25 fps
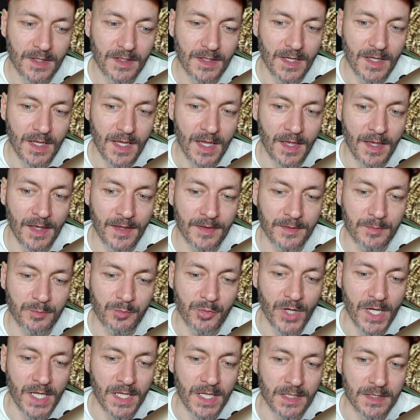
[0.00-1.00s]
and
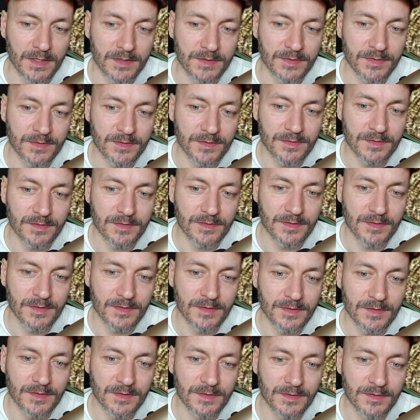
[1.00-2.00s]
bring it
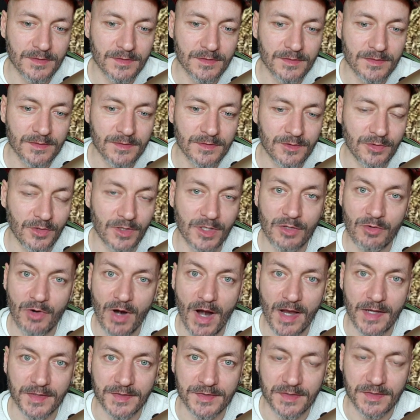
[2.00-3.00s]
to your
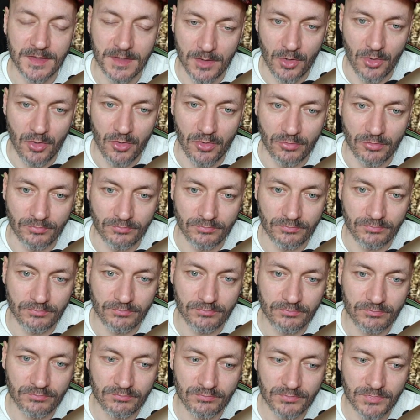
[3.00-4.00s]
eyes at home.
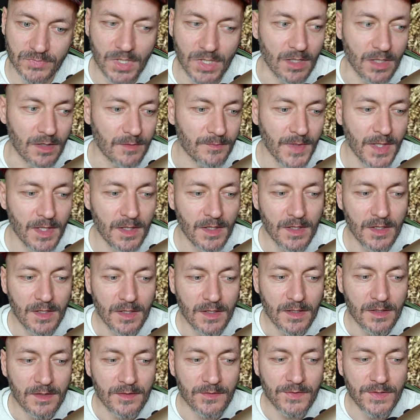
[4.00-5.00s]
Yeah,
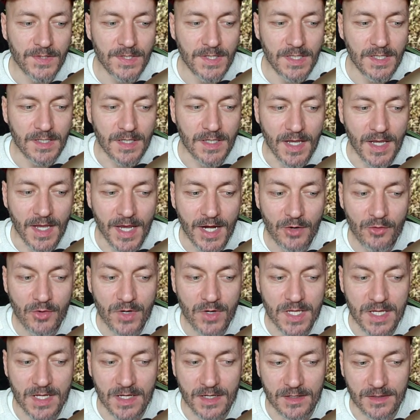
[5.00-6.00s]
the
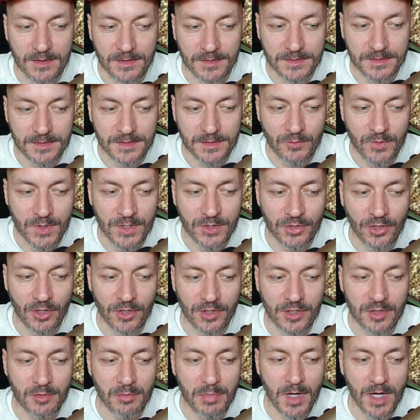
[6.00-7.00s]
area we
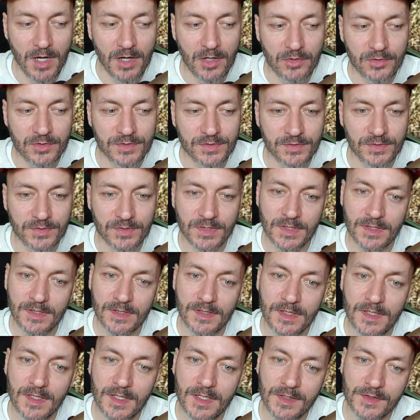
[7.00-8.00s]
talk about
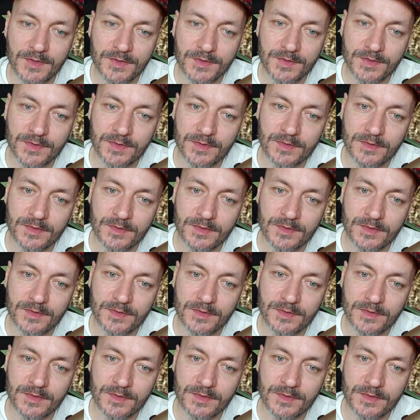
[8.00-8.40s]
is,